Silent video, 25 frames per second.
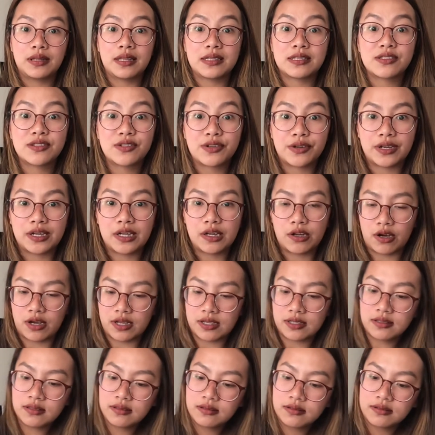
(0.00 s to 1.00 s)
let's turn it
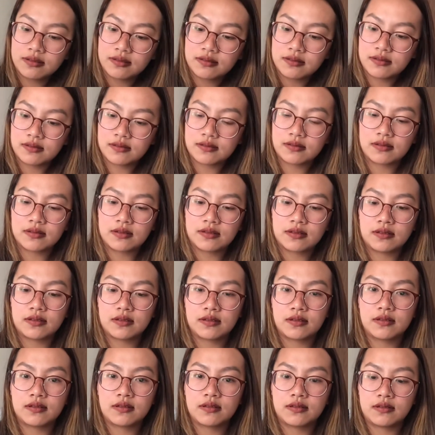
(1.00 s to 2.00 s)
on.
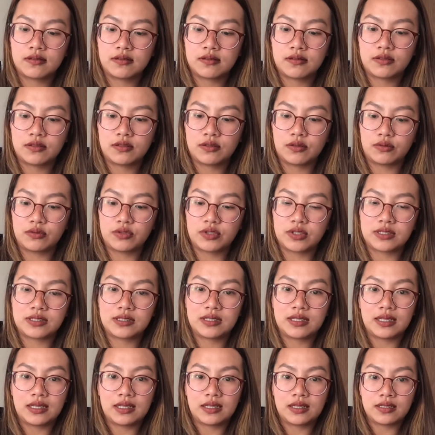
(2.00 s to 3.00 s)
So
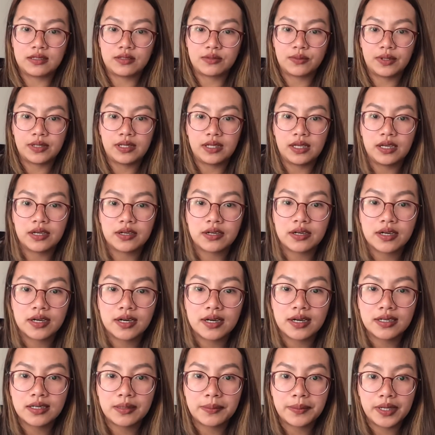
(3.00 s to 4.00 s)
just click this one
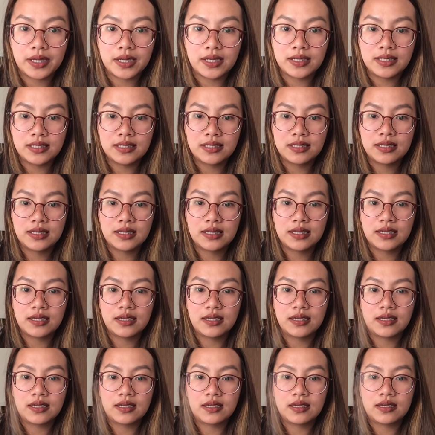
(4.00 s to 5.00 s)
here, the button,
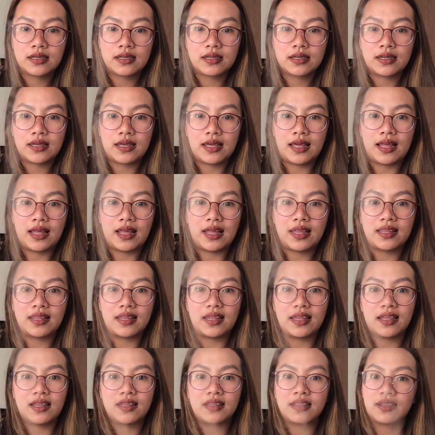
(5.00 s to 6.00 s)
and
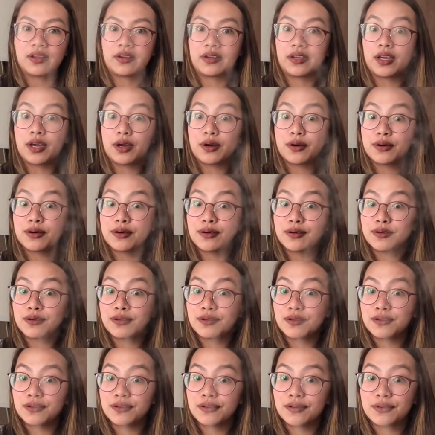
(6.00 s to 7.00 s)
then there we
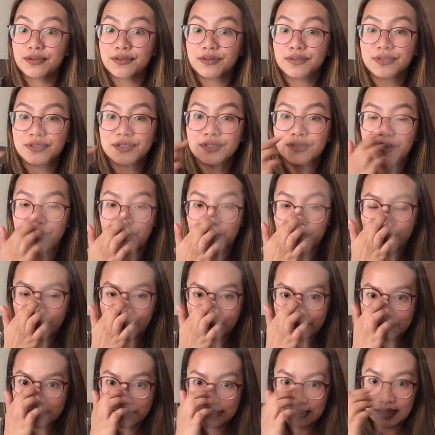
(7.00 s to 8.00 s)
go. So
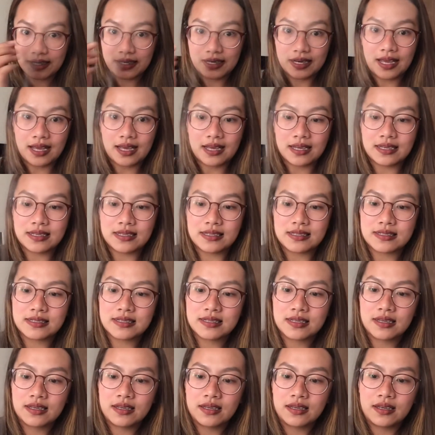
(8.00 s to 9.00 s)
it
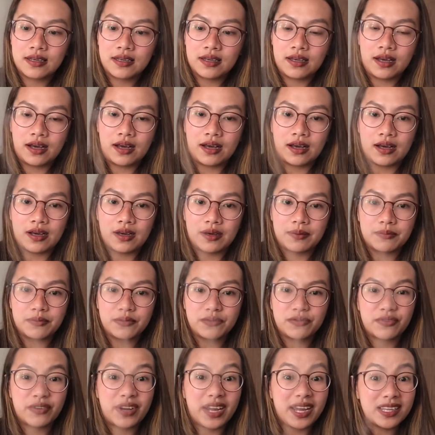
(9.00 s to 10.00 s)
has
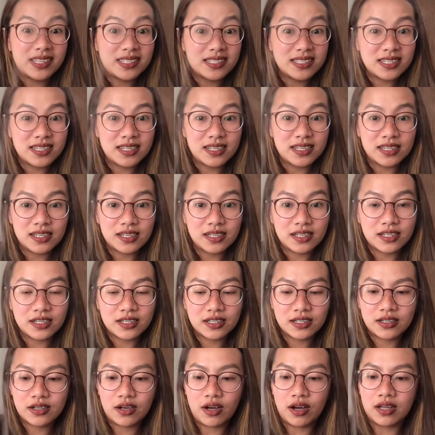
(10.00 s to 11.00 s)
red
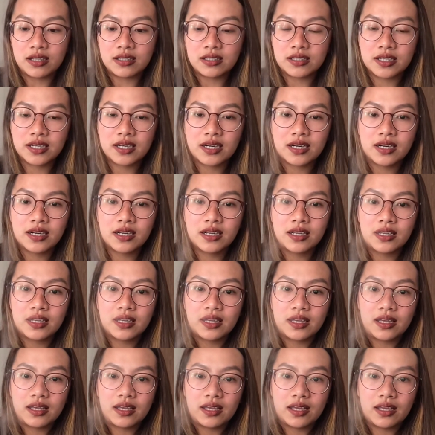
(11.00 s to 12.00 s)
color,
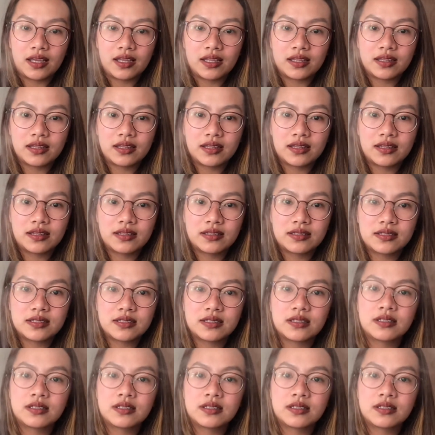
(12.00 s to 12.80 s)
and